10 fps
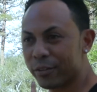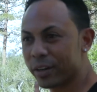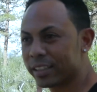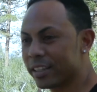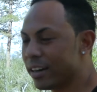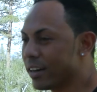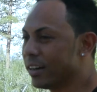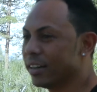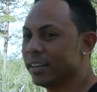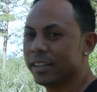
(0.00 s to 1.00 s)
right there
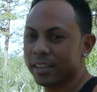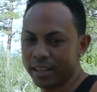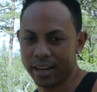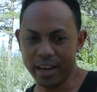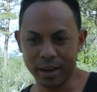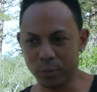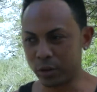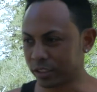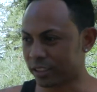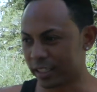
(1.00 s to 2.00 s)
and we're
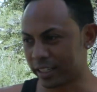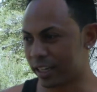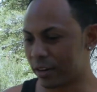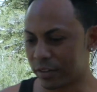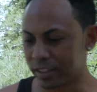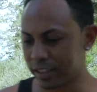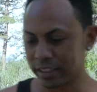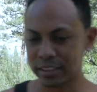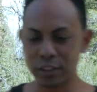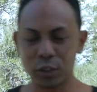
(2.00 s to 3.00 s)
just gonna get everything
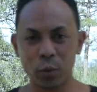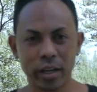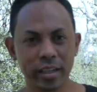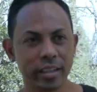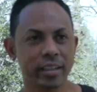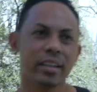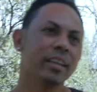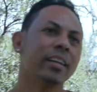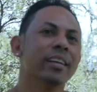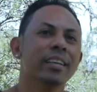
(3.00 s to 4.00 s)
situated,
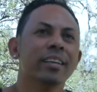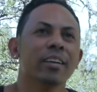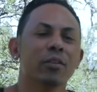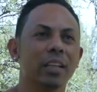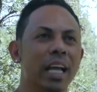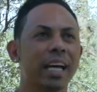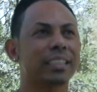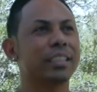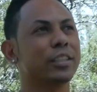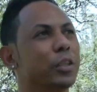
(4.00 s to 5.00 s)

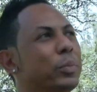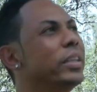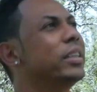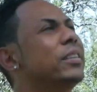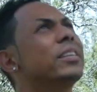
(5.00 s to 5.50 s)
relax a little bit.